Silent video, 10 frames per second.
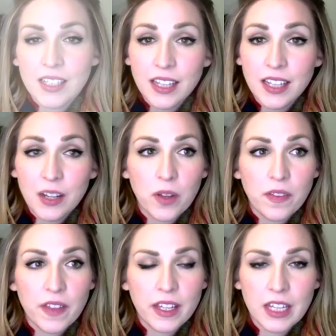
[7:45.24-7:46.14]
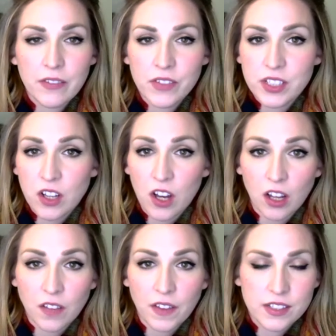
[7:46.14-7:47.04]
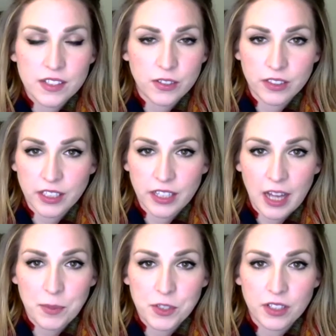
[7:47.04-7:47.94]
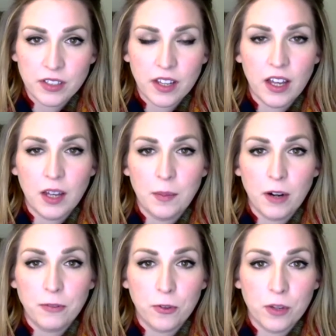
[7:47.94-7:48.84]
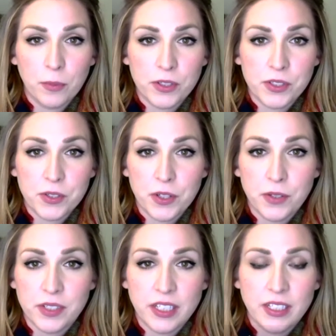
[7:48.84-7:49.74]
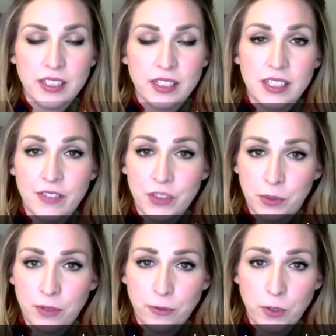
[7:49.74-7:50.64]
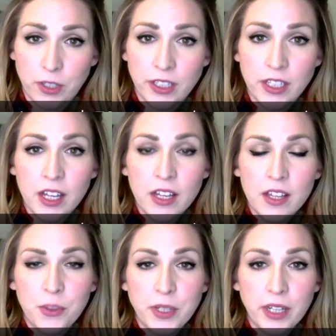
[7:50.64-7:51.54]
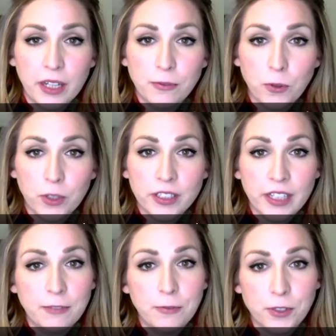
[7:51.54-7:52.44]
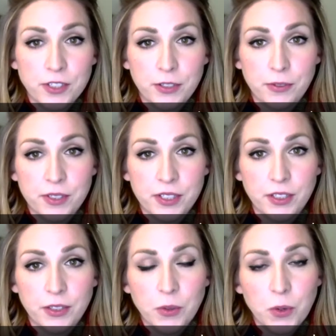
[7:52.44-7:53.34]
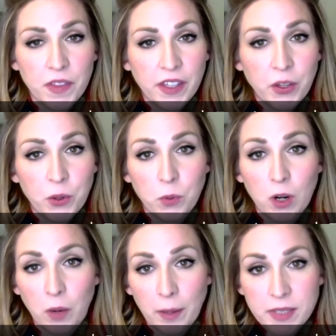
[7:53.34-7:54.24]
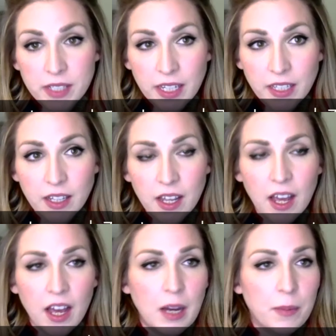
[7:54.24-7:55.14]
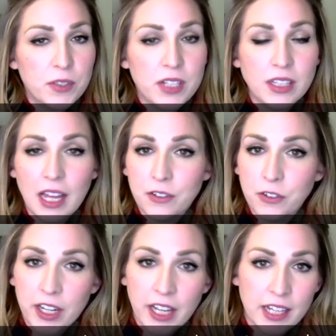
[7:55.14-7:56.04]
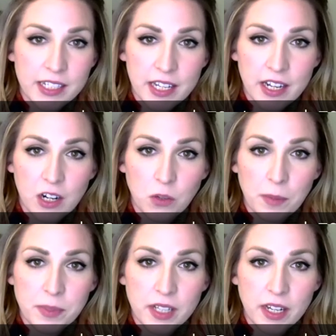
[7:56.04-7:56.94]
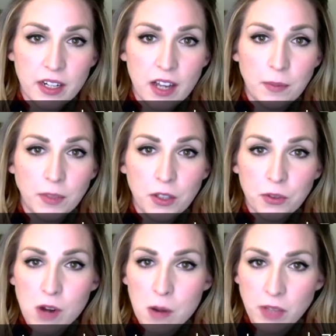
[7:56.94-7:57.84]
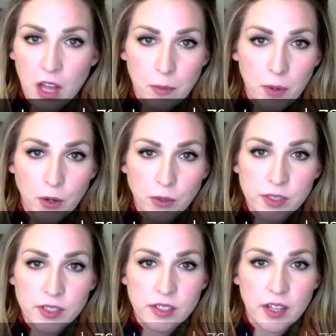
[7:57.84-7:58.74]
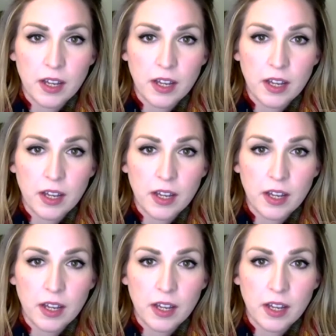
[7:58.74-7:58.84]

Yeah, well, they can give us a call. That's certainly an option. Our phone number at Studio Z is 734-394-9400, or they can go to our website. There's a lot of great content on our website. Look through our blog posts.